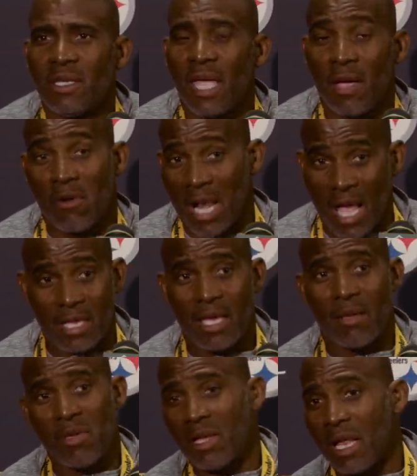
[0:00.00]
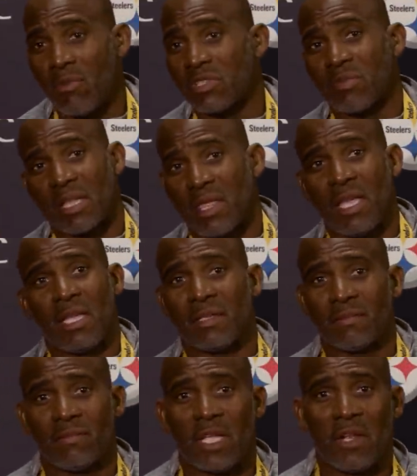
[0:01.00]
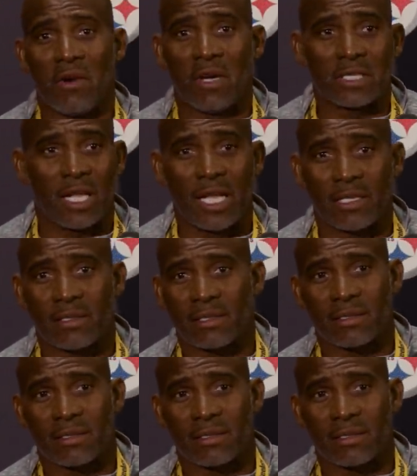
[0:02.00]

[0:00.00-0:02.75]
And when I came here, that was my thing. You know, it's like